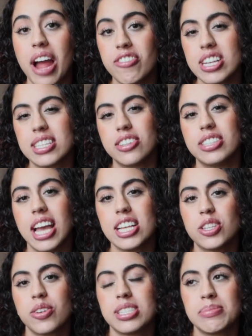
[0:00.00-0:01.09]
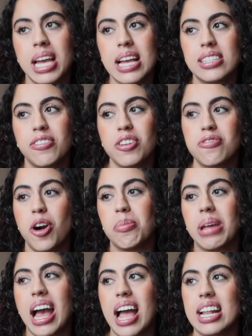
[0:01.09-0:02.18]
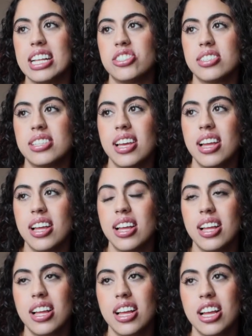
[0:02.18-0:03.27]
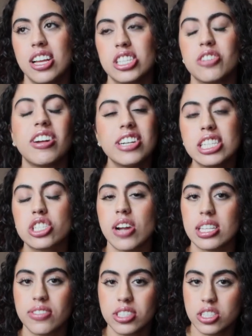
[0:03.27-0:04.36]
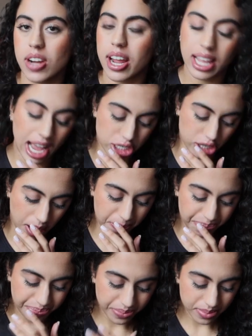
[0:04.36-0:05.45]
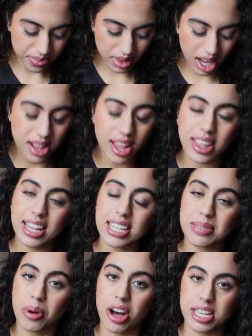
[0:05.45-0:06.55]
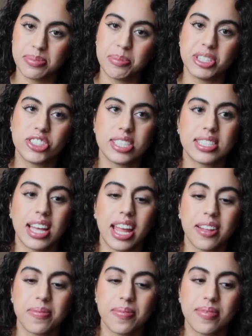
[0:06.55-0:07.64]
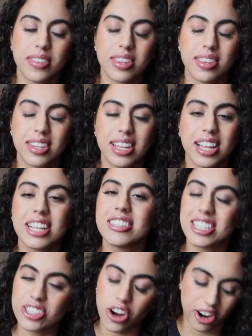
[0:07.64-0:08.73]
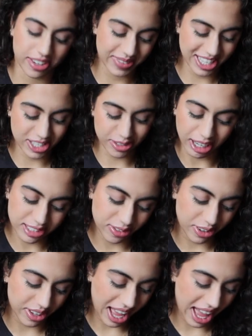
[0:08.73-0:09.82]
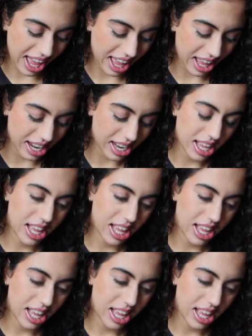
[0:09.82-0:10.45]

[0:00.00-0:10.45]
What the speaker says: every single day. So sometimes if you fall behind, it's very stressful to try to catch up. Nothing that's impossible, but just like, it's hard, it's stressful, and